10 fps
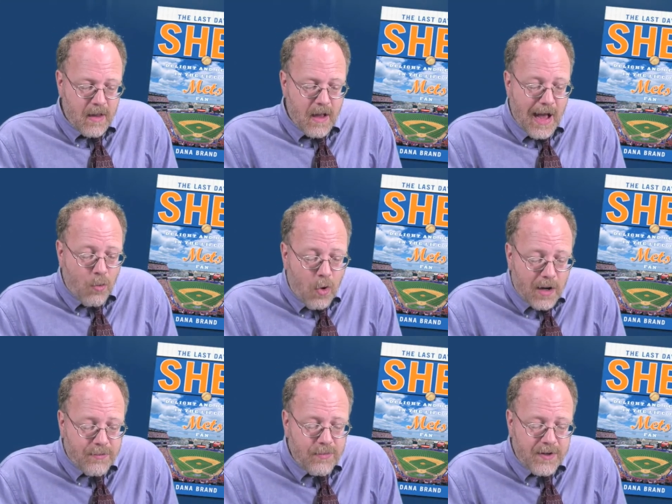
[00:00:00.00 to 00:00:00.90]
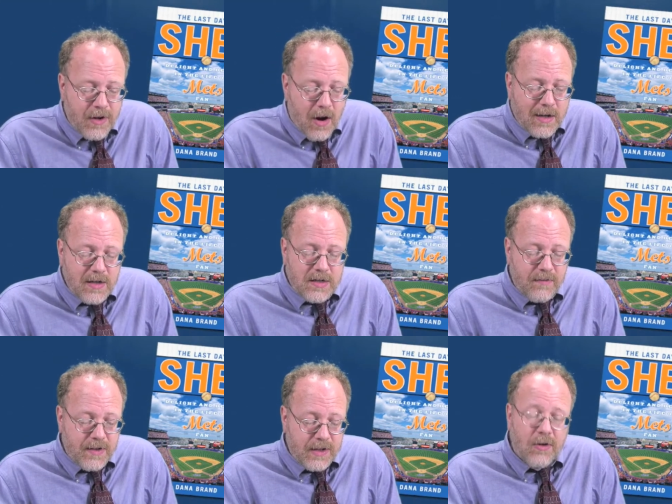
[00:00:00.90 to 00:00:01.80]
I walked through the darkness
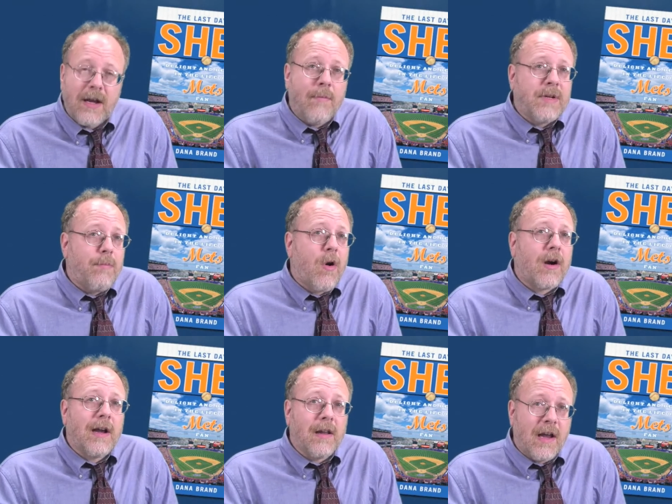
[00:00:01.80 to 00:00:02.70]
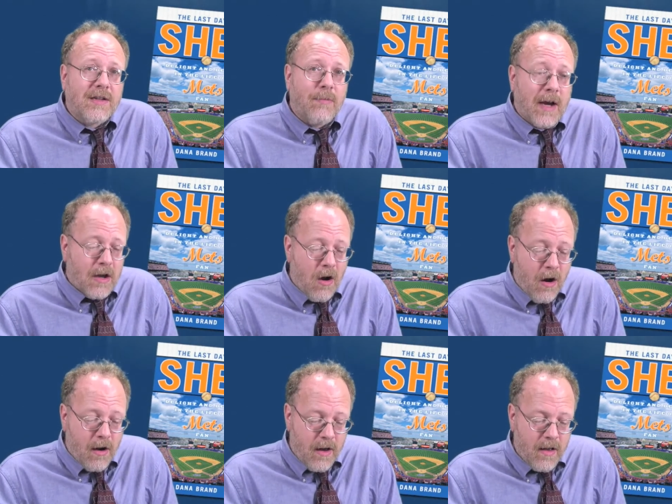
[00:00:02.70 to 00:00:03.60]
of the nearly empty parking lot to my
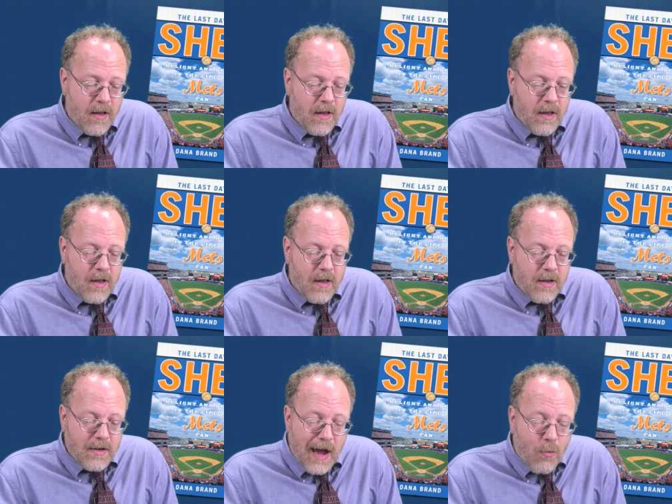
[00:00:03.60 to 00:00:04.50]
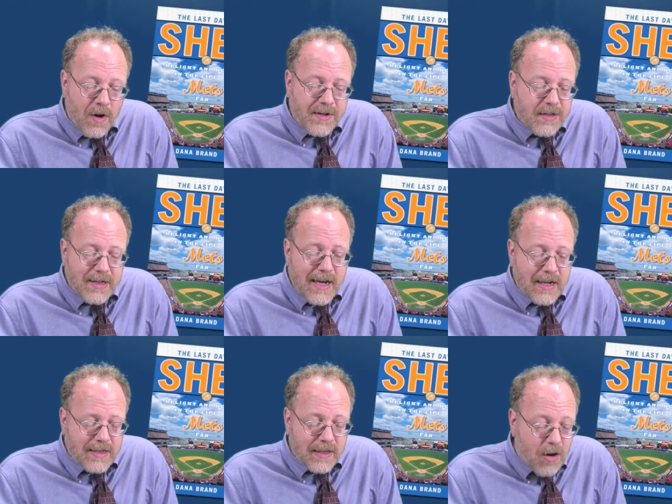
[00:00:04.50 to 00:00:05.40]
car. Not wanting to get
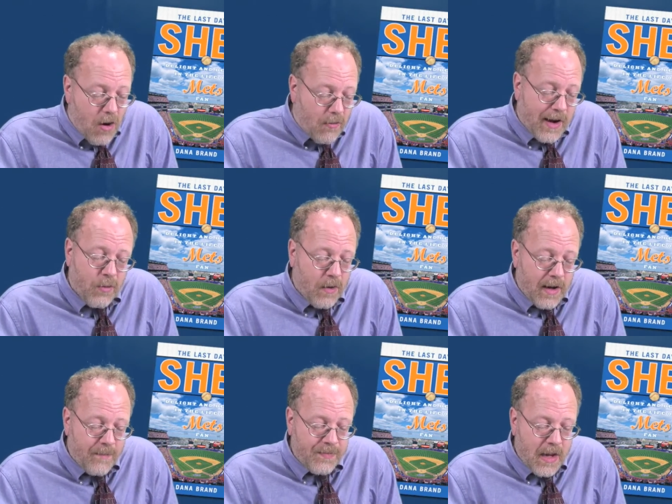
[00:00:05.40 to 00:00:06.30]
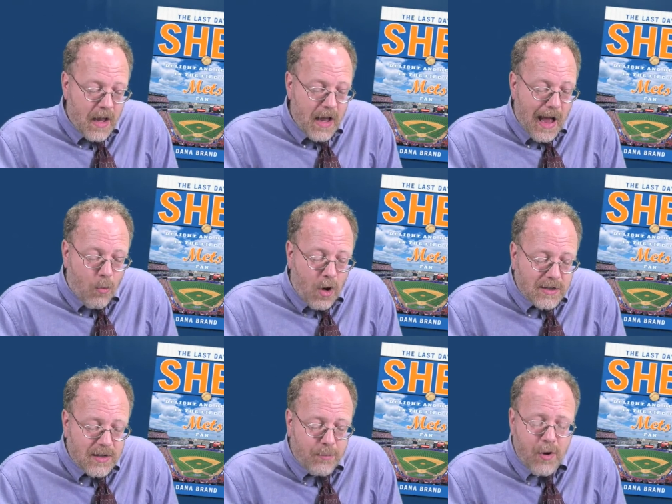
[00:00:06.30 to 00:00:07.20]
into the car right away, I
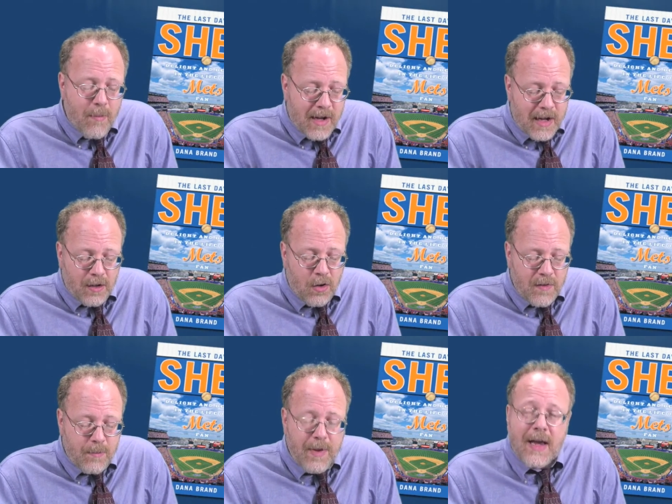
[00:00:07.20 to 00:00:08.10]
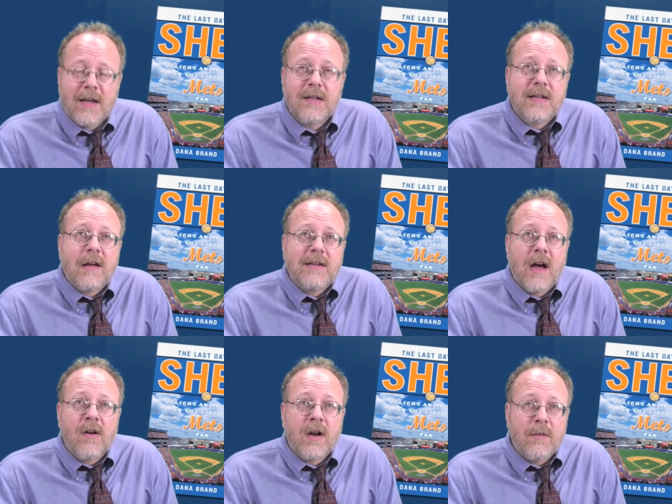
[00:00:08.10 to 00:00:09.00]
walked to the promenade along the bay and sat
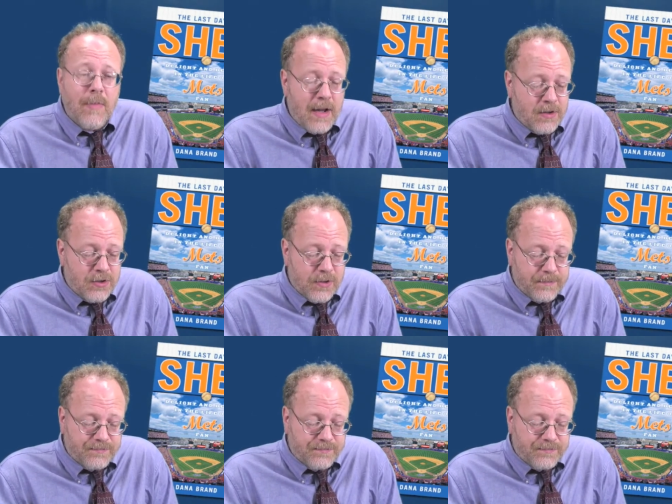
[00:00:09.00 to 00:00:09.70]
down on a bench.